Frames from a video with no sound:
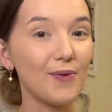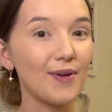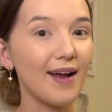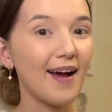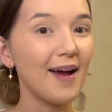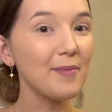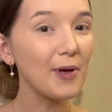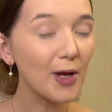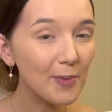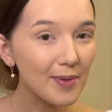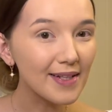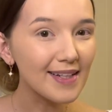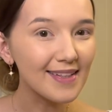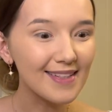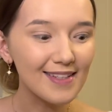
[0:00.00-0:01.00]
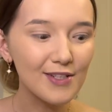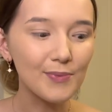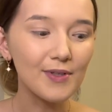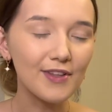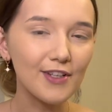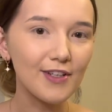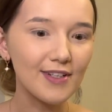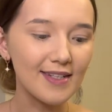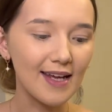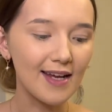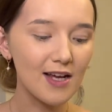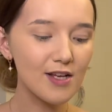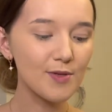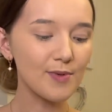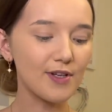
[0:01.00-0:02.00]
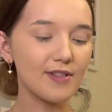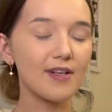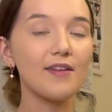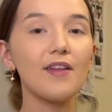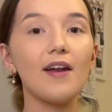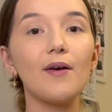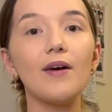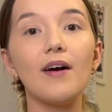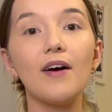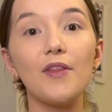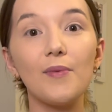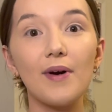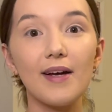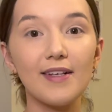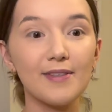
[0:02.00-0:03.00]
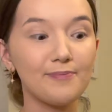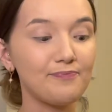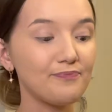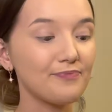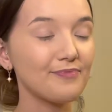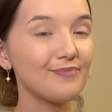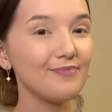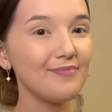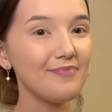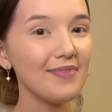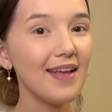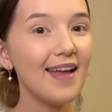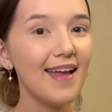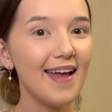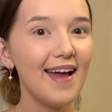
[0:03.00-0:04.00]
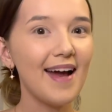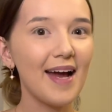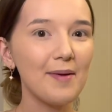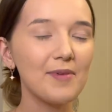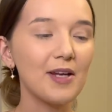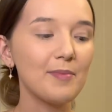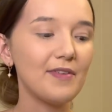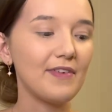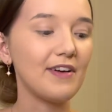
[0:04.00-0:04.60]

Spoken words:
I'm hoping that this is one of the good days, because otherwise I'm going to be very